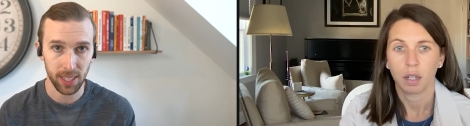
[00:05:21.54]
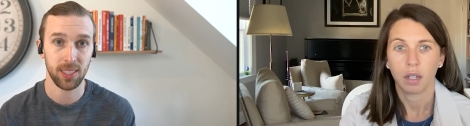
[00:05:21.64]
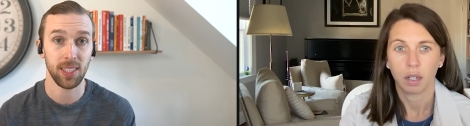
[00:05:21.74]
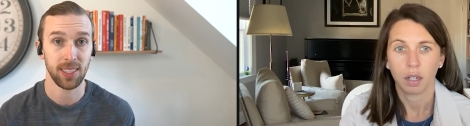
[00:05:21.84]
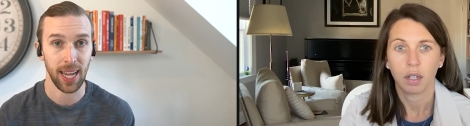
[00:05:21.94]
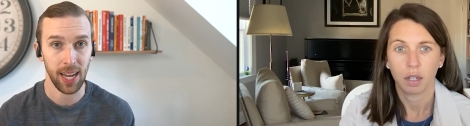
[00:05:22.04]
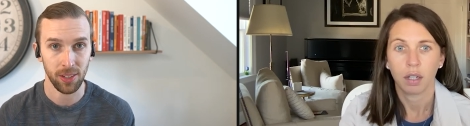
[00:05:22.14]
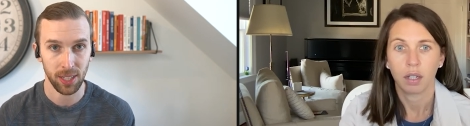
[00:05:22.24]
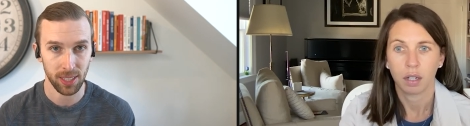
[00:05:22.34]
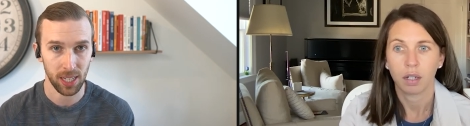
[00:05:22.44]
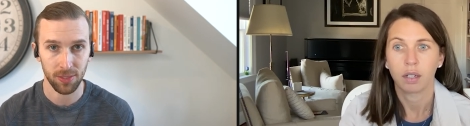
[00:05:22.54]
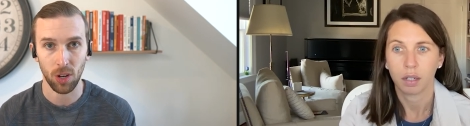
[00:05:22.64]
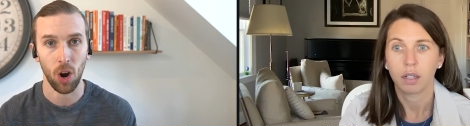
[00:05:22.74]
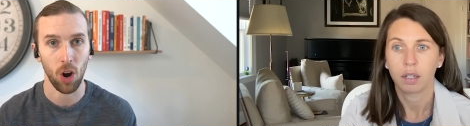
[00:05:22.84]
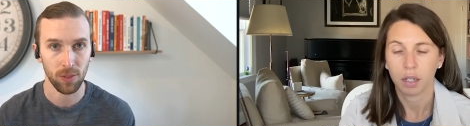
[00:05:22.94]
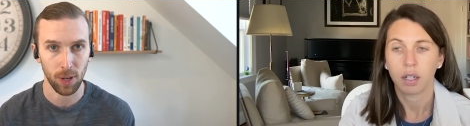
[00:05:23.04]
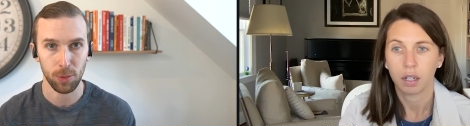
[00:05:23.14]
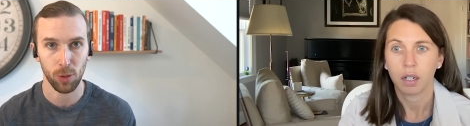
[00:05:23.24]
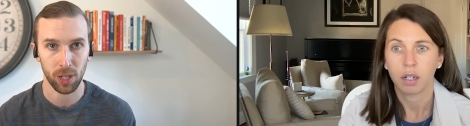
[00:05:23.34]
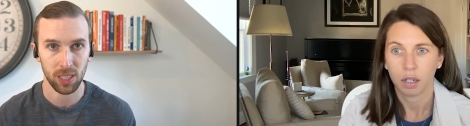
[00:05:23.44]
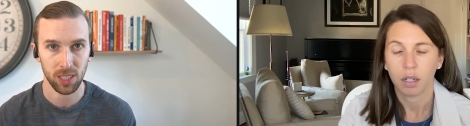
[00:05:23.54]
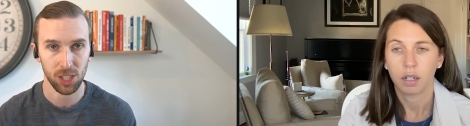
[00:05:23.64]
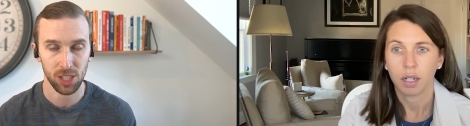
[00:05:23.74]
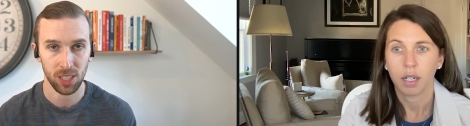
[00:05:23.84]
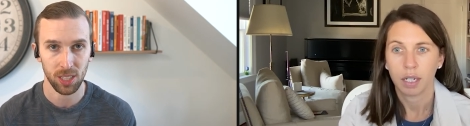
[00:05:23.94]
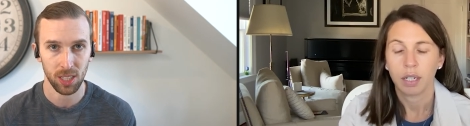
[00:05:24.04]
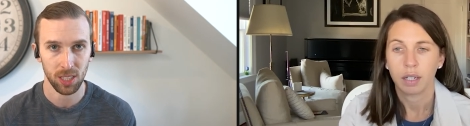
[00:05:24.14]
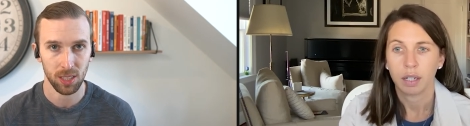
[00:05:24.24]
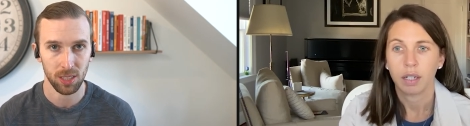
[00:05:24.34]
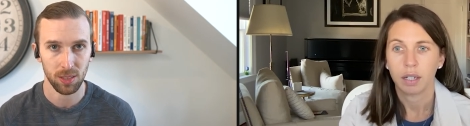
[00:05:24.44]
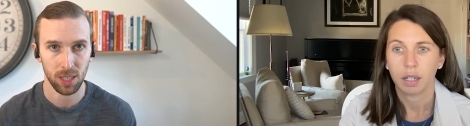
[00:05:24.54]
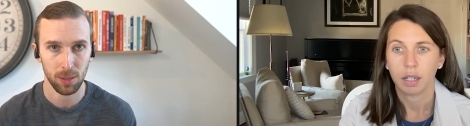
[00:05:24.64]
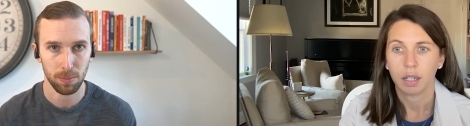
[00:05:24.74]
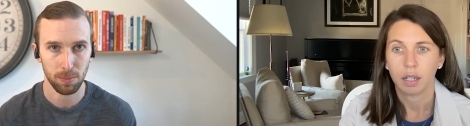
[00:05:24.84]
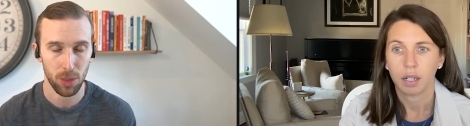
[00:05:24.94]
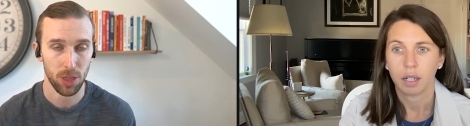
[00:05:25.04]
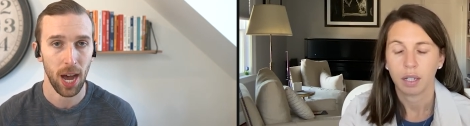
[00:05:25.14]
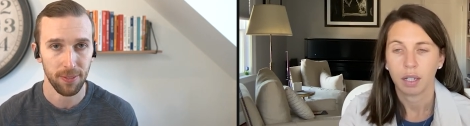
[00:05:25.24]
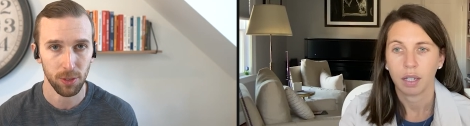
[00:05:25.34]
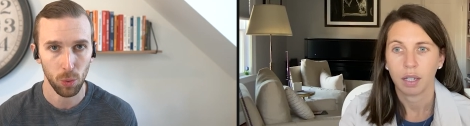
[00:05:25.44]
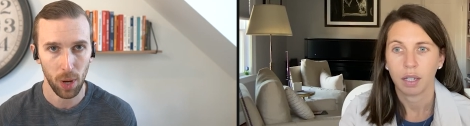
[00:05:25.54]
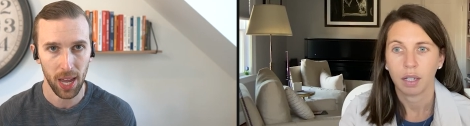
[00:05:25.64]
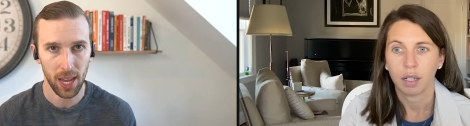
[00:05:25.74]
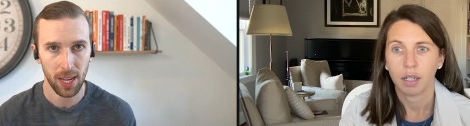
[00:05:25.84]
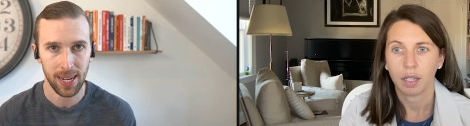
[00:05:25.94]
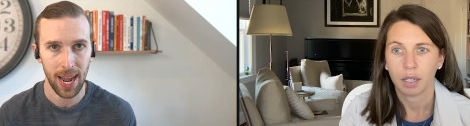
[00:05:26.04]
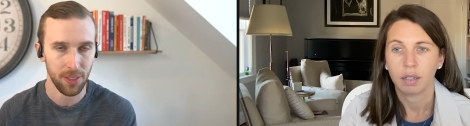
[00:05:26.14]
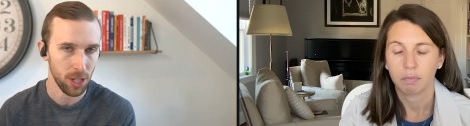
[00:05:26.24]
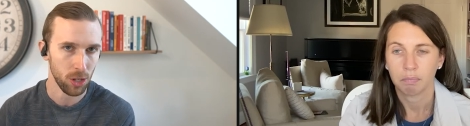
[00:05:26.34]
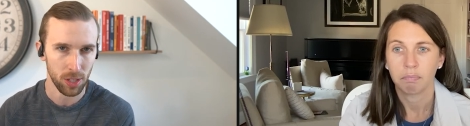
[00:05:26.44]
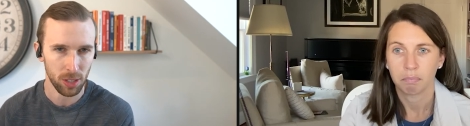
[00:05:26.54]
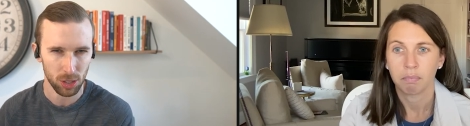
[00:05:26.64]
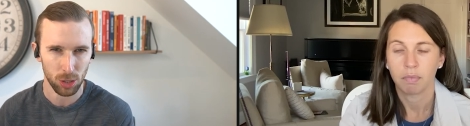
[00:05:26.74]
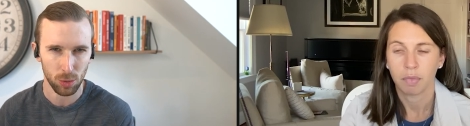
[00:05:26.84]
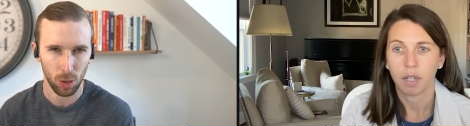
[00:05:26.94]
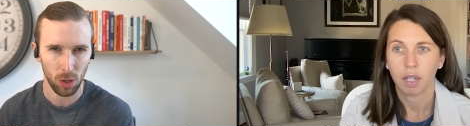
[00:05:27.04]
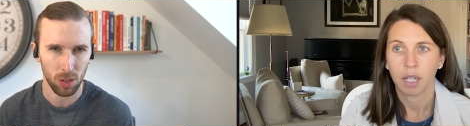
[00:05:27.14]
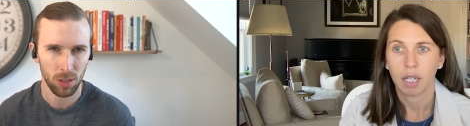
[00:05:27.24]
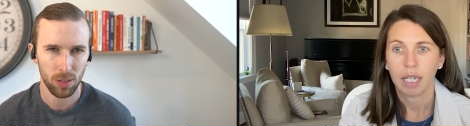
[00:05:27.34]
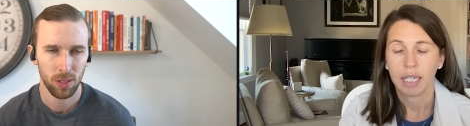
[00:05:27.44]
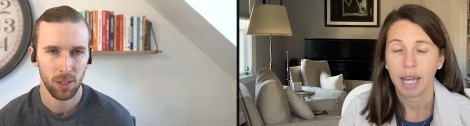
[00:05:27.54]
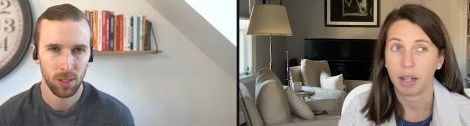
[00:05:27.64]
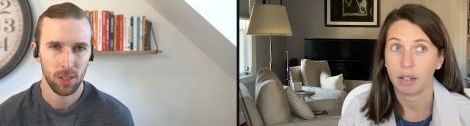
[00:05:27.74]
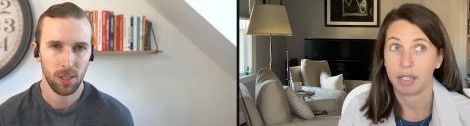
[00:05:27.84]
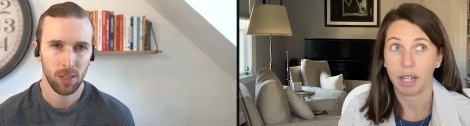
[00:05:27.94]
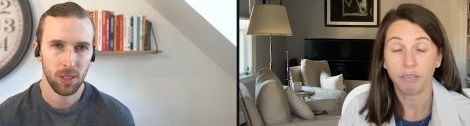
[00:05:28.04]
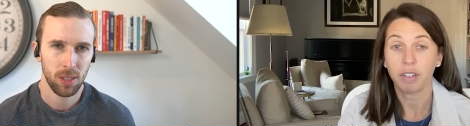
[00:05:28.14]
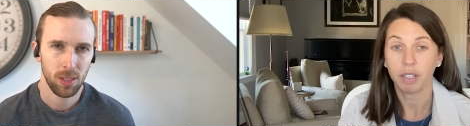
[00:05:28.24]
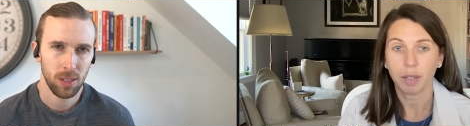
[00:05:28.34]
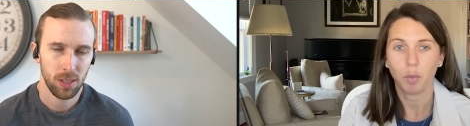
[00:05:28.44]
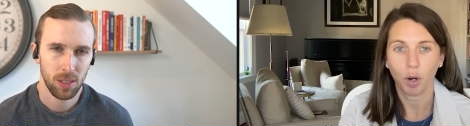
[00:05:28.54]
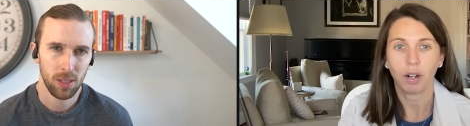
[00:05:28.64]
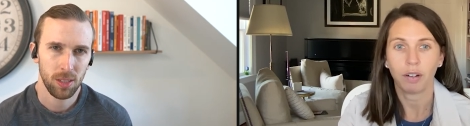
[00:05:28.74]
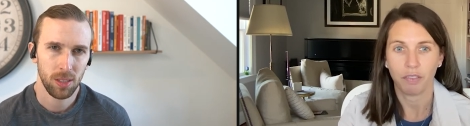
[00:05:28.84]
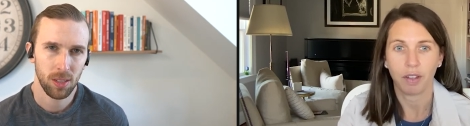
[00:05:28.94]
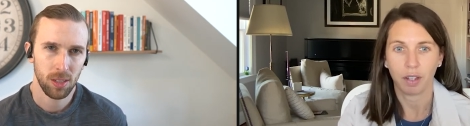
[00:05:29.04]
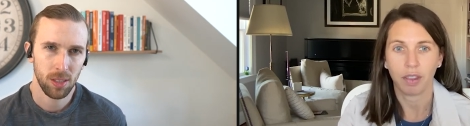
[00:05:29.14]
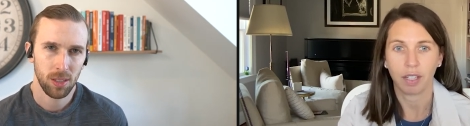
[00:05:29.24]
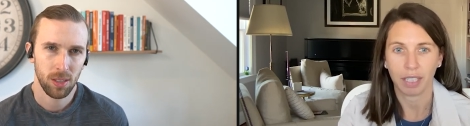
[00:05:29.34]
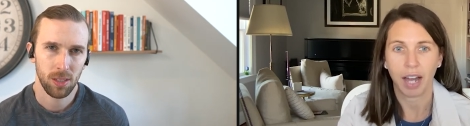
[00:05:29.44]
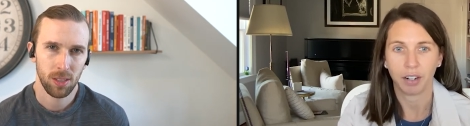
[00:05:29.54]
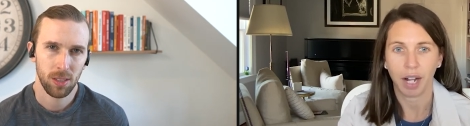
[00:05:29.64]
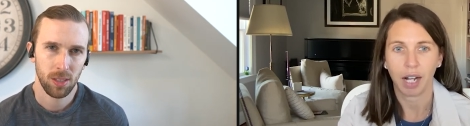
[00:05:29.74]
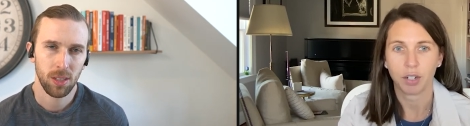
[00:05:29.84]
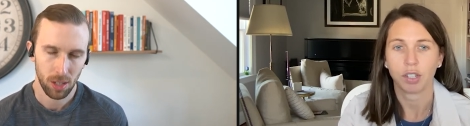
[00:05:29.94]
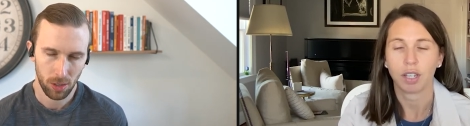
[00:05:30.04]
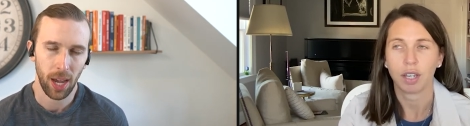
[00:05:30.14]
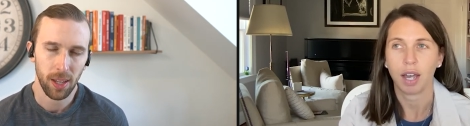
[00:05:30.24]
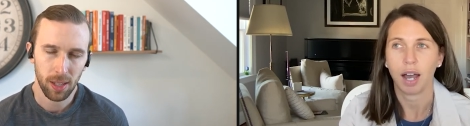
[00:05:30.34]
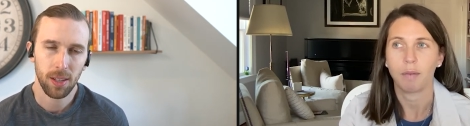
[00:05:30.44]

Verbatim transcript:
Speaker 1: sit down and kind of carve up the organization in, in a in a thoughtful way now that you're in this new role
Speaker 2: yeah, definitely more of the the latter actually. Okay. Um,